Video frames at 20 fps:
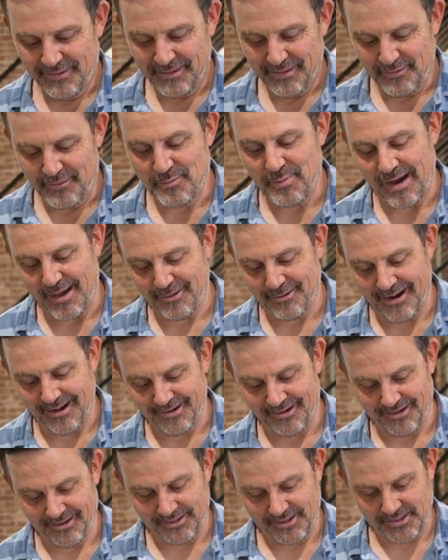If you buy the right
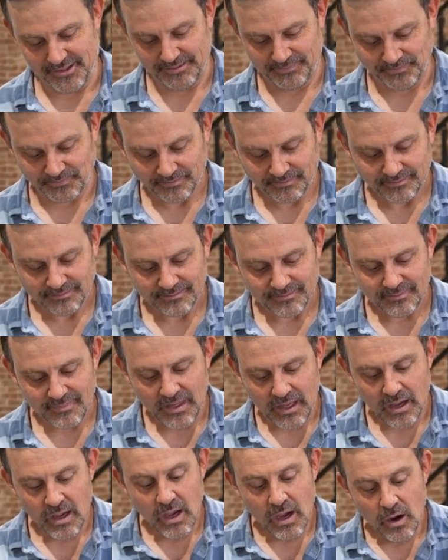cars.
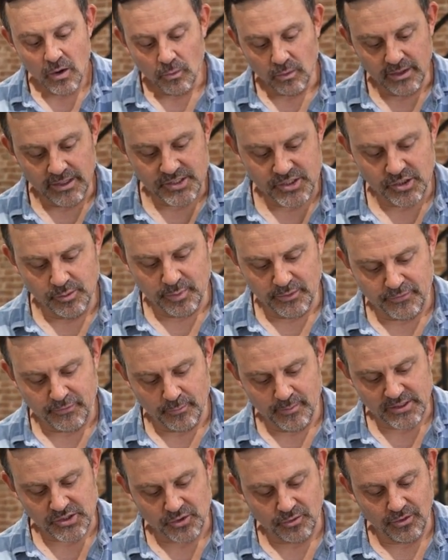Will a
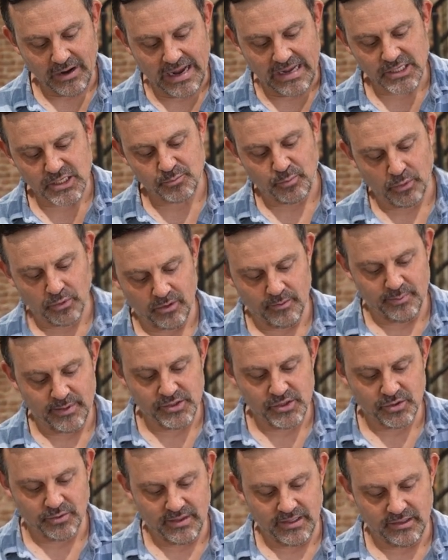Superformance Grand Sport be
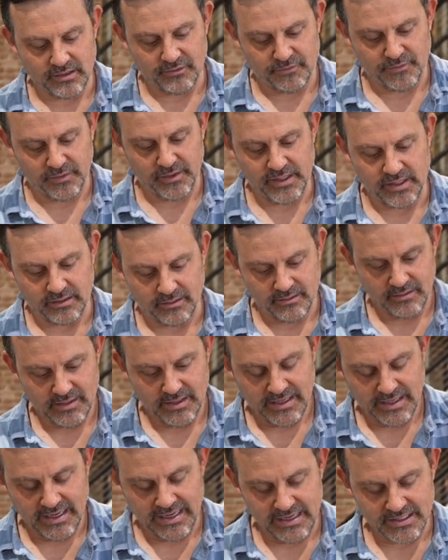joining the fleet?
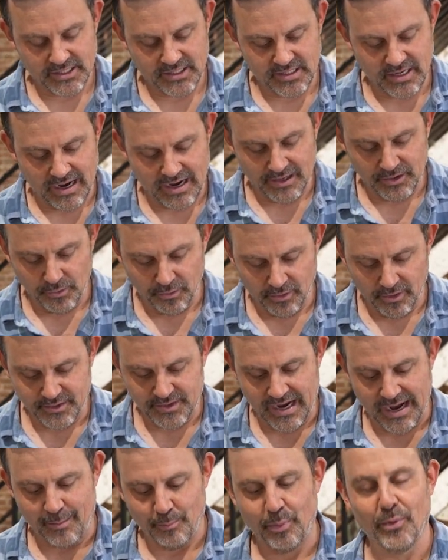
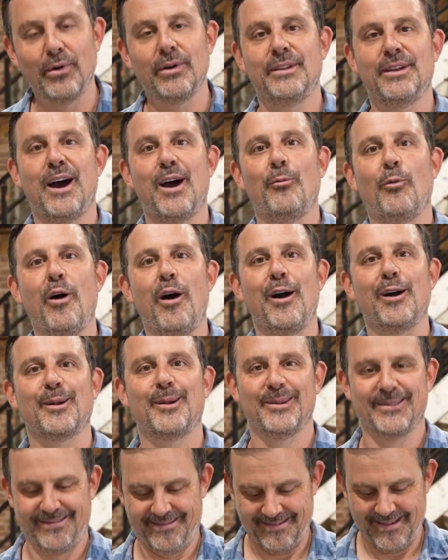It's.your.boy.walk
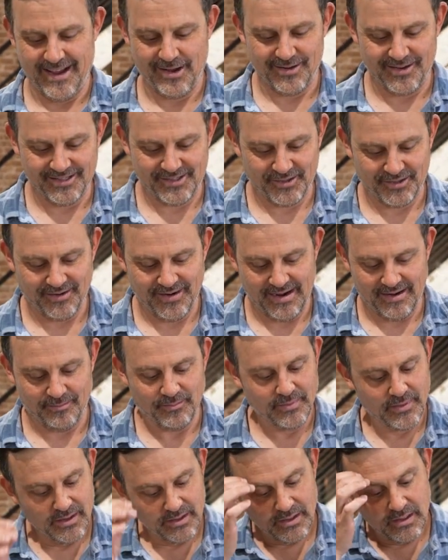on Instagram.
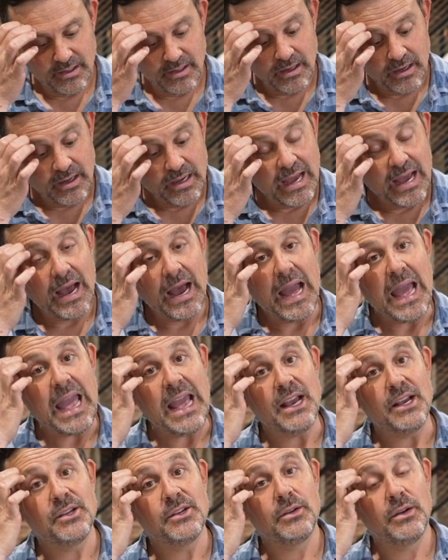
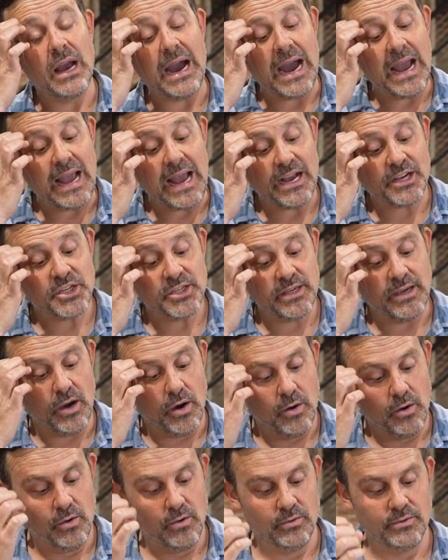I actually
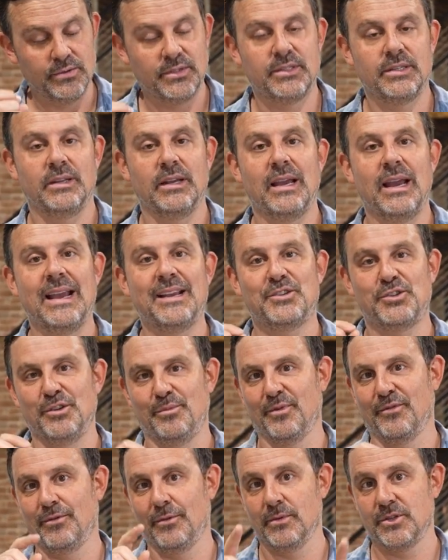owned a
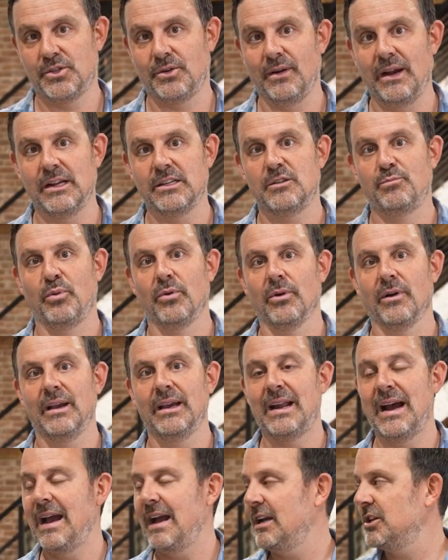Superformance Grand Sport,
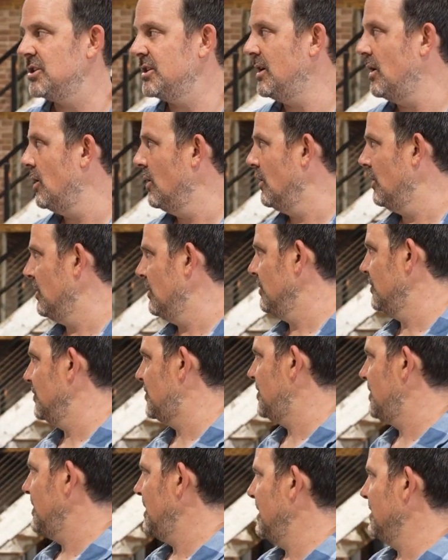and I actually owned,
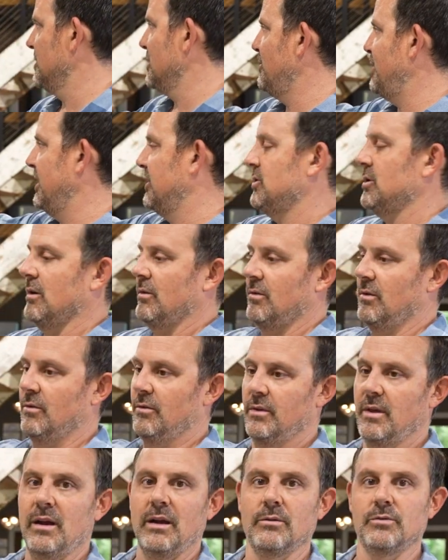there's a picture of it over
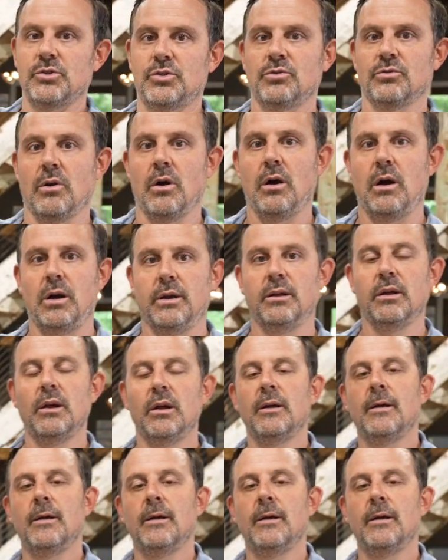there, it was drawn,